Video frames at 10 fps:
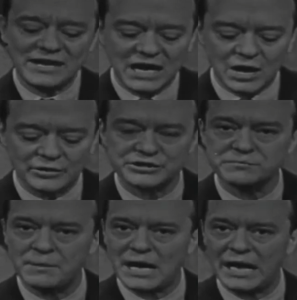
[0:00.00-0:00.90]
they
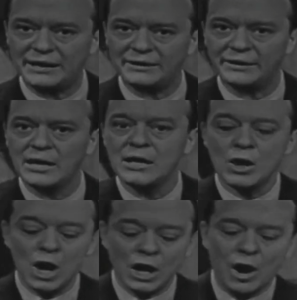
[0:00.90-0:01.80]
correspond.
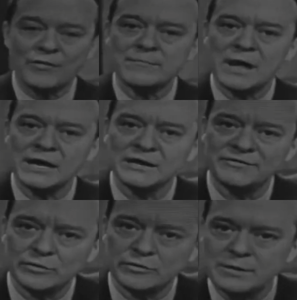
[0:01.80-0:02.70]
Are they
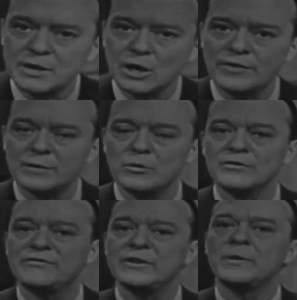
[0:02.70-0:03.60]
mainly phonemic? Are they
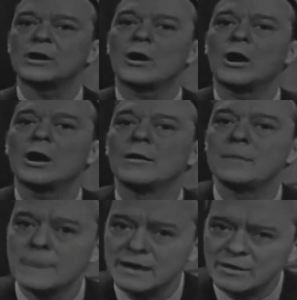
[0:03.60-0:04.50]
morphemic?
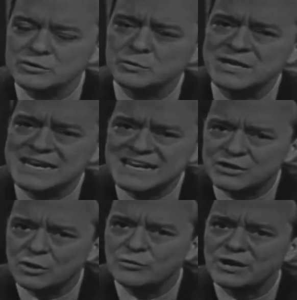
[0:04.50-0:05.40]
In other words, we
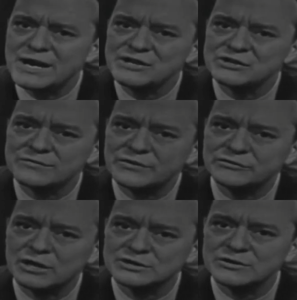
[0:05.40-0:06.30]
need to know the nature of the
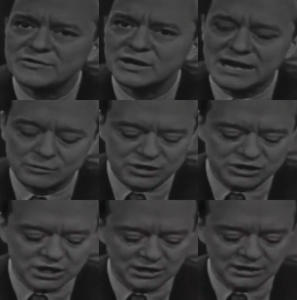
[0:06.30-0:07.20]
structure of the
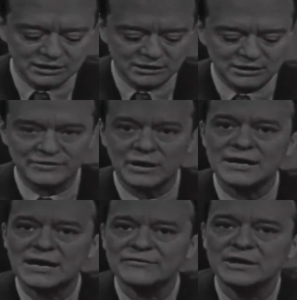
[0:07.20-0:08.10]
language, and
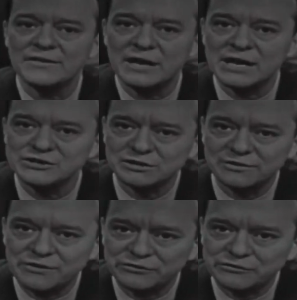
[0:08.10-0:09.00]
very definitely the nature
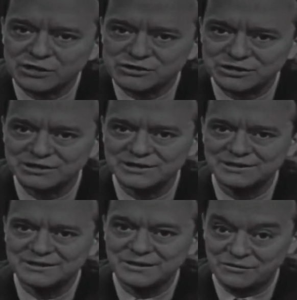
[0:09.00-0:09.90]
of the structure
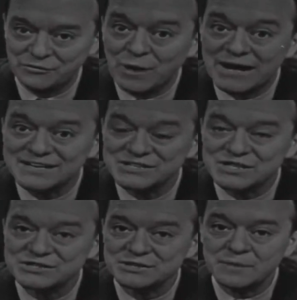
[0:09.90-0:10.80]
of the writing
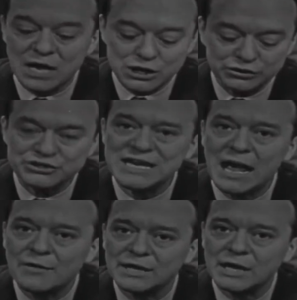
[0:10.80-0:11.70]
system to see
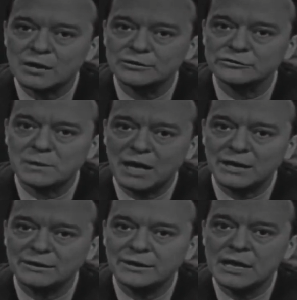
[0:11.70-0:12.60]
how they correspond.